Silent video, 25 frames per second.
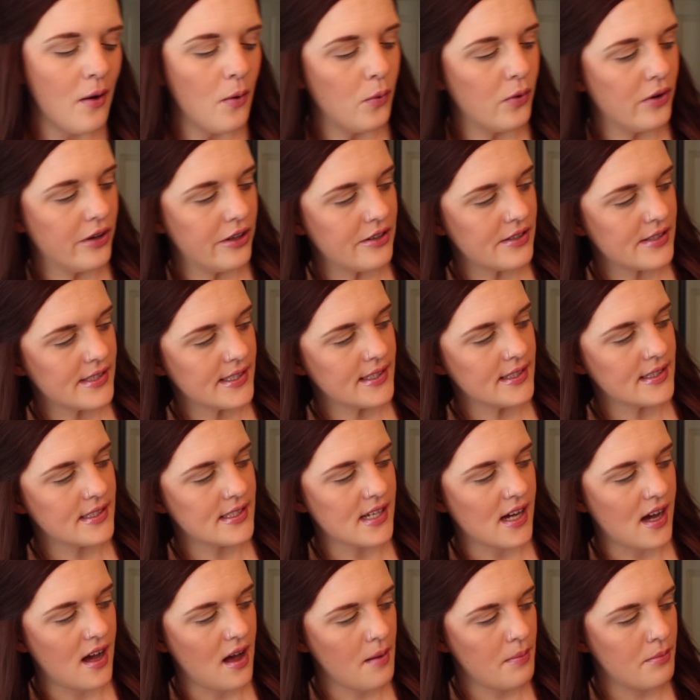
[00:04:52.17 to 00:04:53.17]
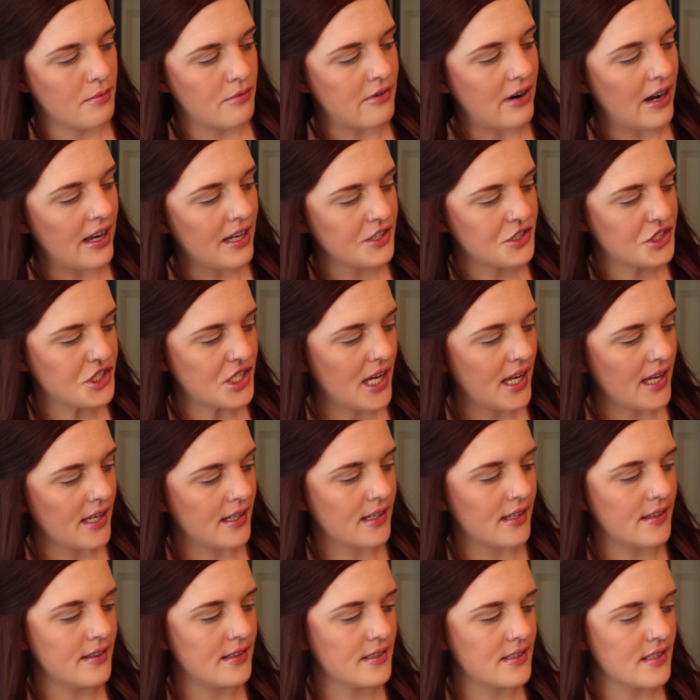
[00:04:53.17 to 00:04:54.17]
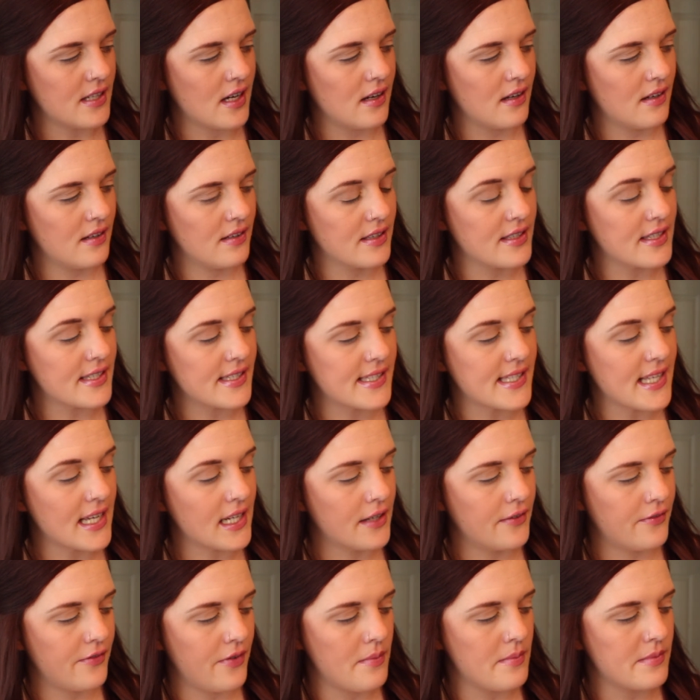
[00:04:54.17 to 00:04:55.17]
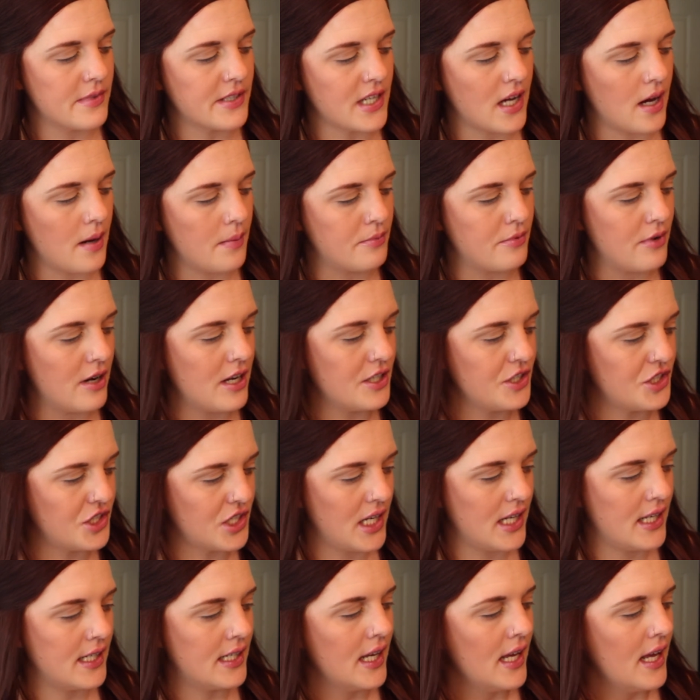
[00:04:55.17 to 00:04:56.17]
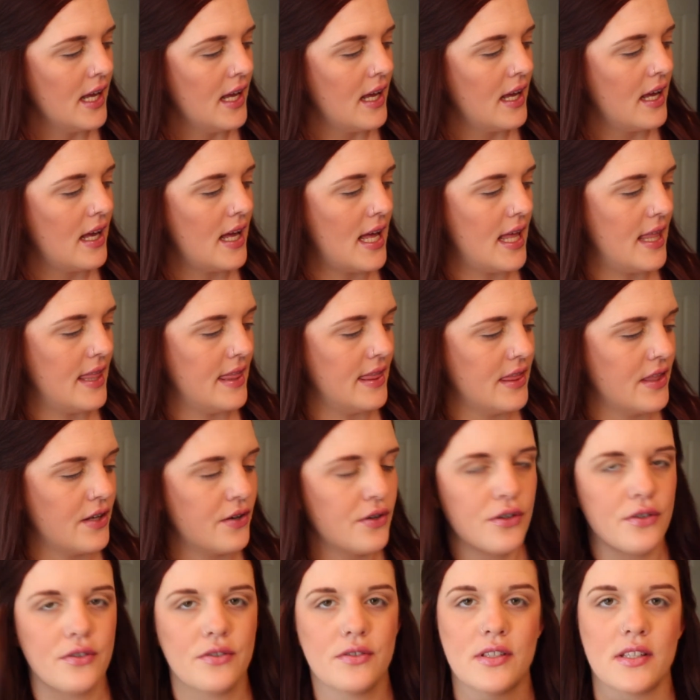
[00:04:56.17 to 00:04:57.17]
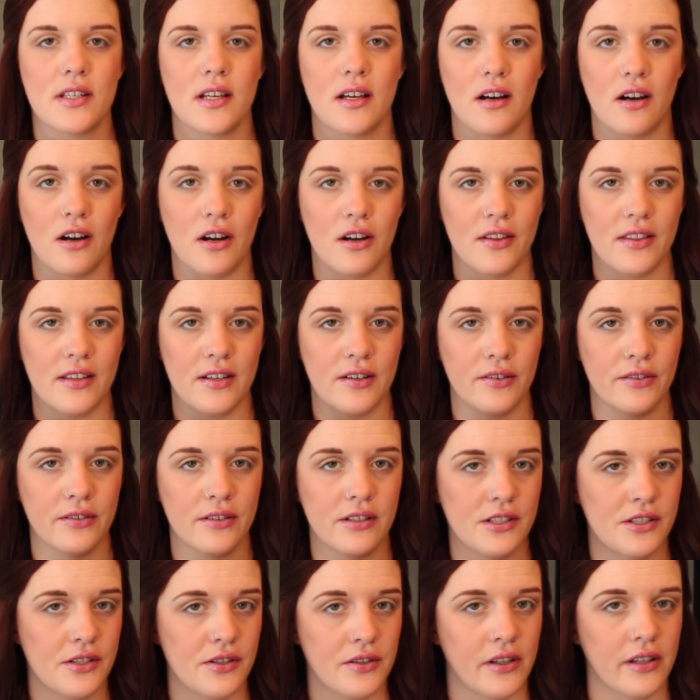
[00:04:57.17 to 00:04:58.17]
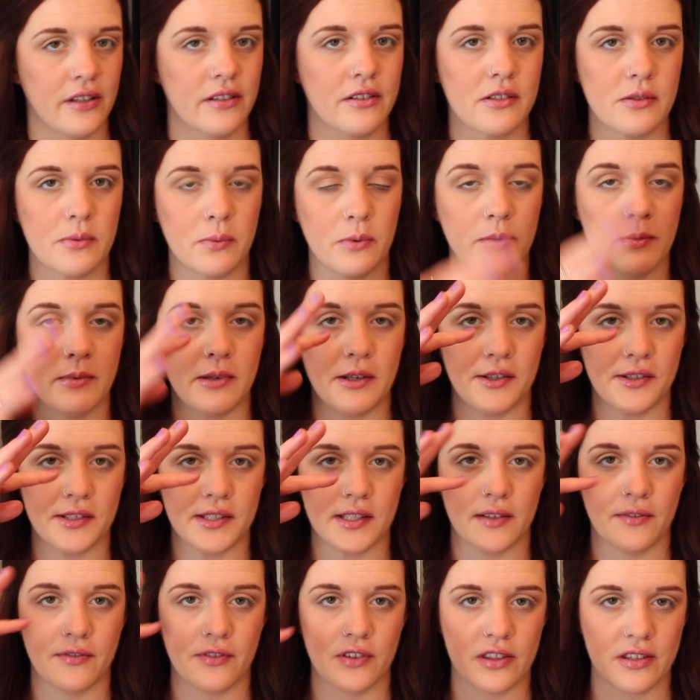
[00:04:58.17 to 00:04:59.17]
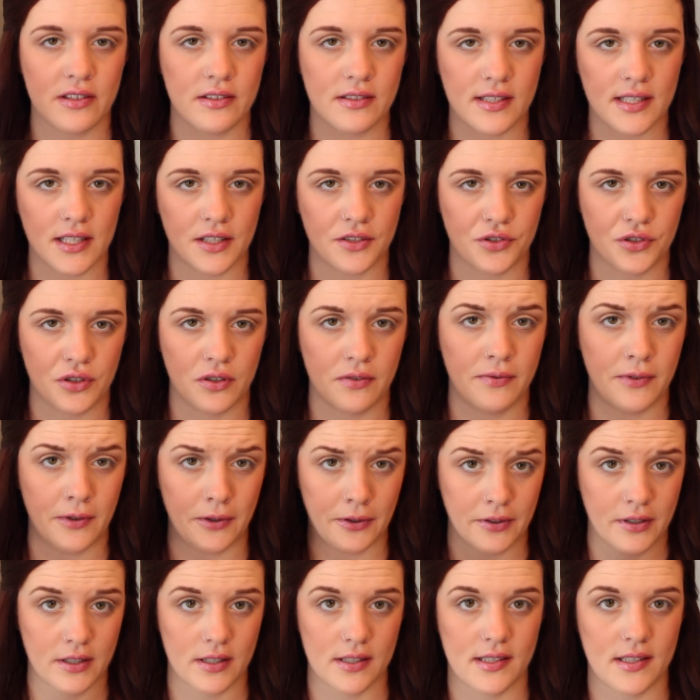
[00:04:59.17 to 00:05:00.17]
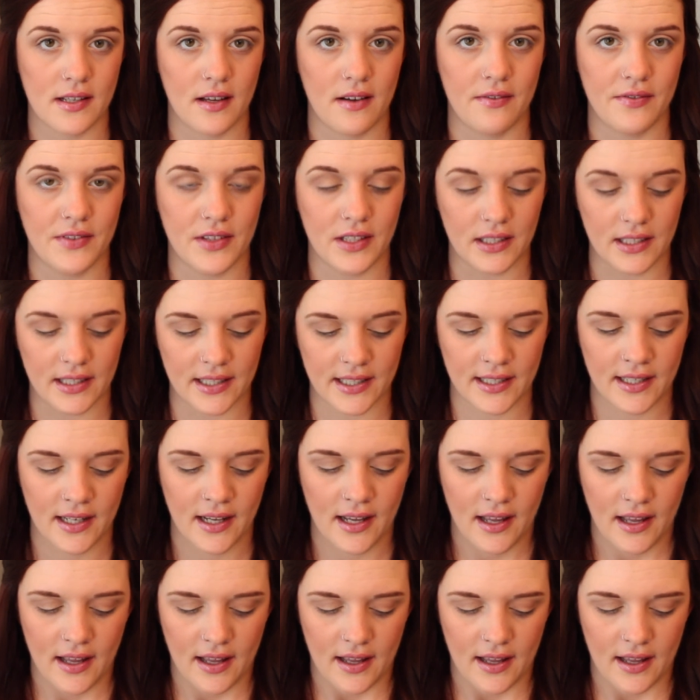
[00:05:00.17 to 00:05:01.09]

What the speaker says: We're using the top right shade and the second from the top right shade, and those are the only two colors we'll be using for the central focus of the lid.